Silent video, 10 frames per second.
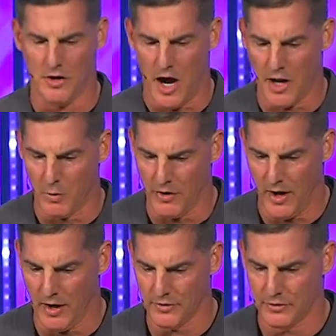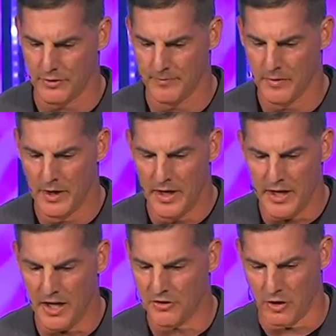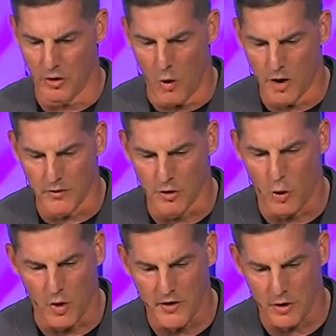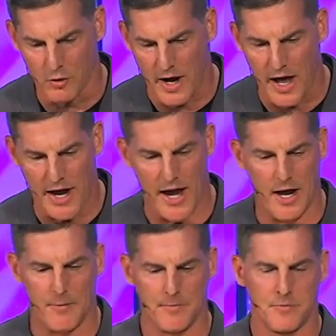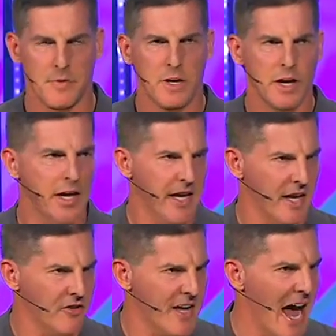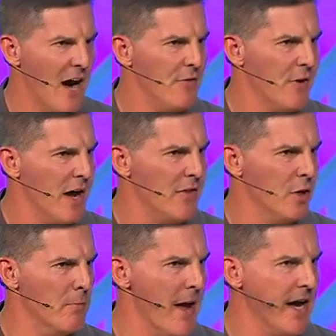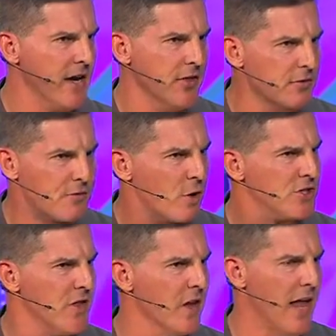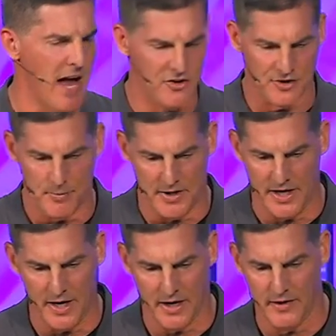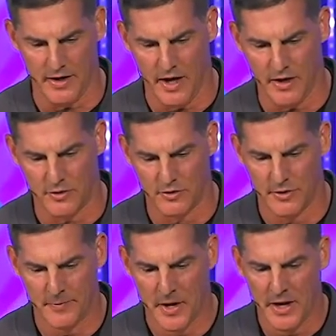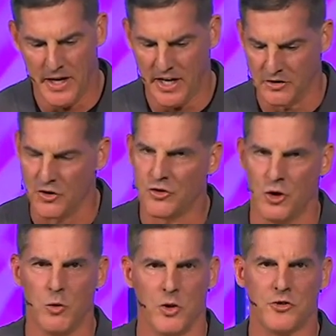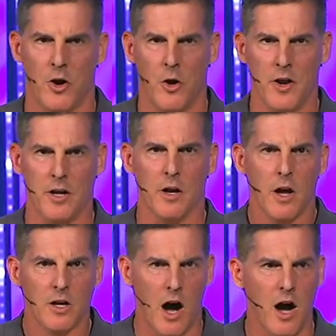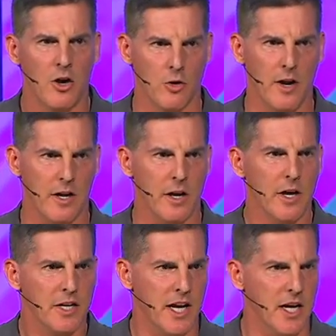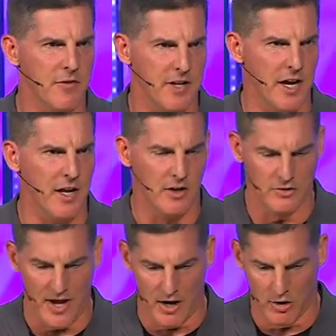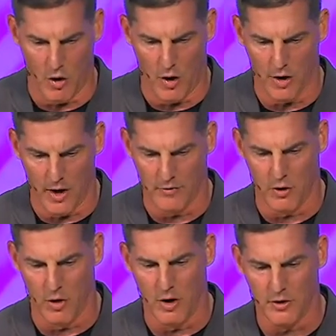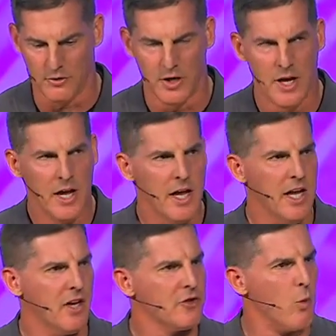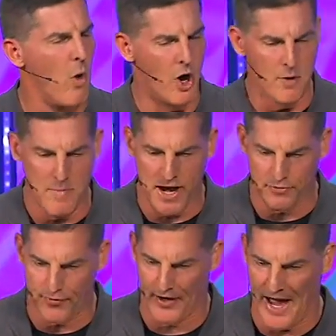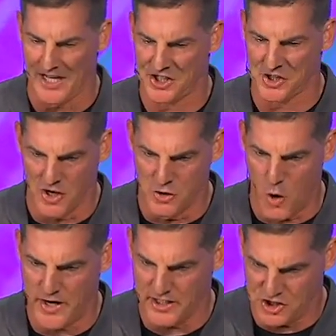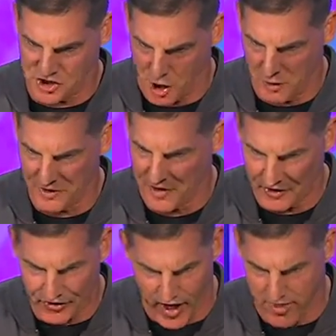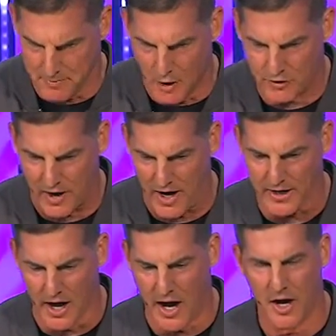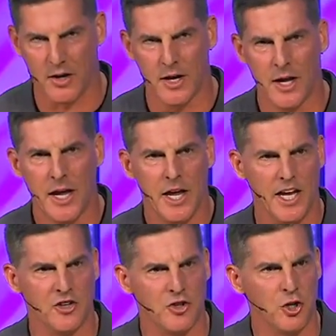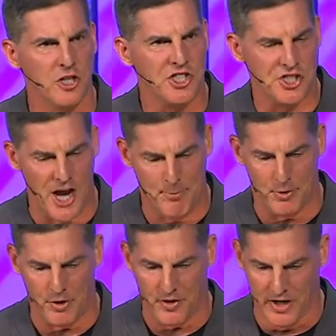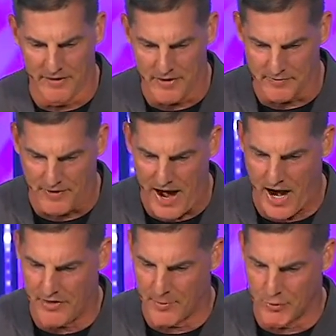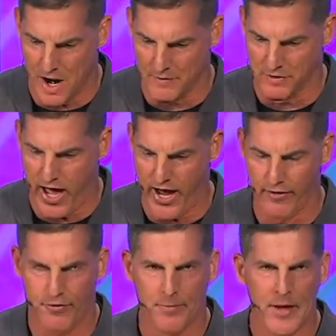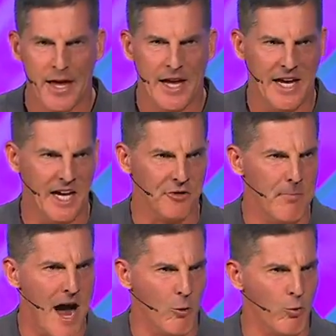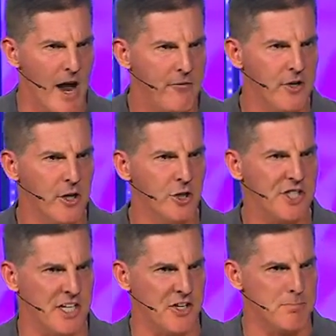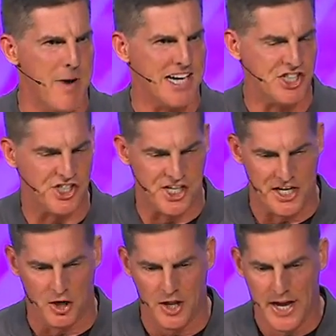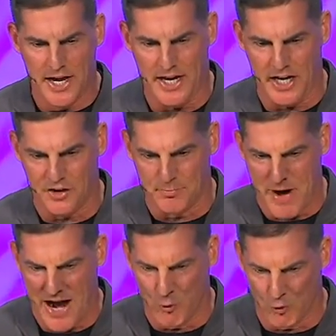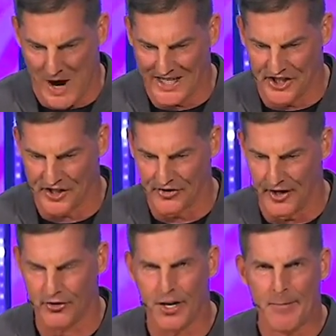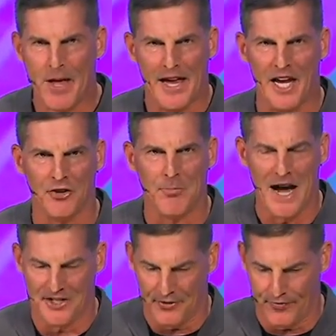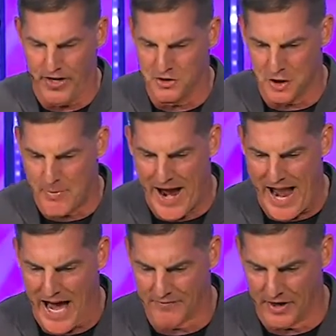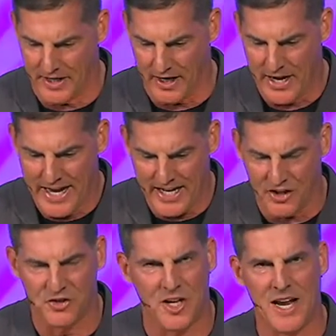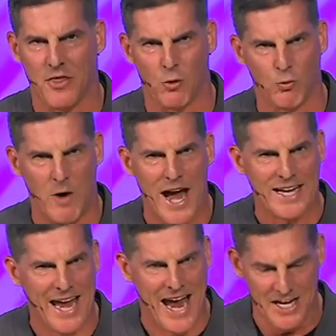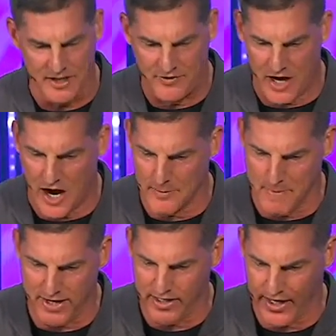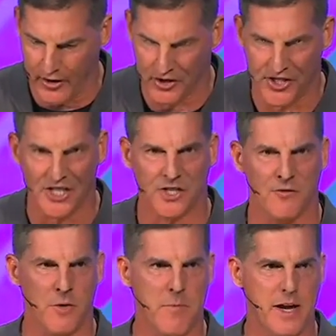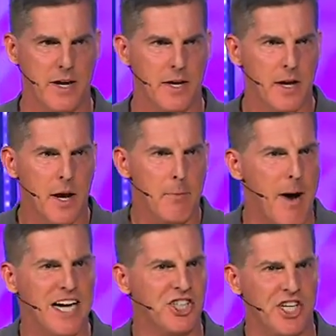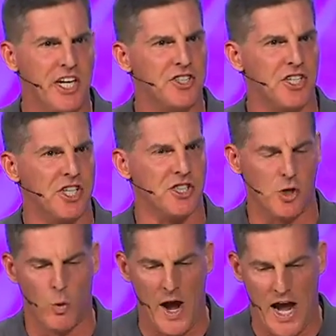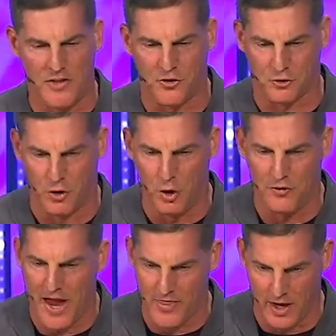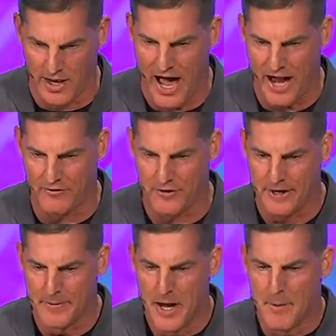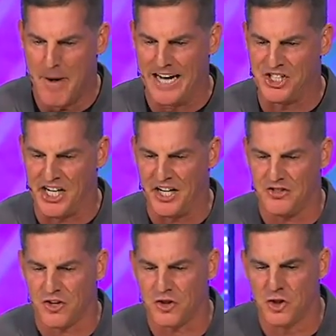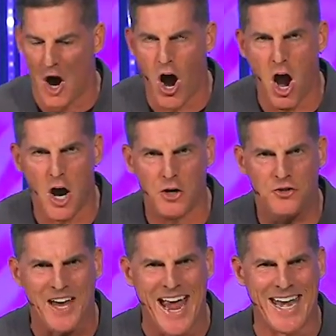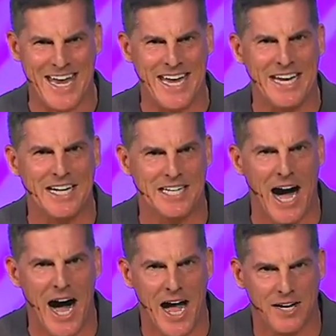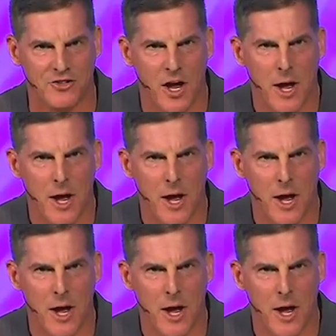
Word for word: God with us. He is the Lord of glory, the great I am. He is the Alpha and the Omega, the first and the last, the beginning and the end. He is a soon returning, conquering King of kings and Lord of lords. He is the Word made flesh, anointed, chosen, the Son of the Most High God. He is the Good Shepherd, the living vine, the bread of life. He is my refuge. He is my shield. He is my righteousness. He is my defender, my advocate. He is sitting at the right hand of God making intercession for me. My Jesus is the way, the truth, and the life. My Jesus guards and he guides.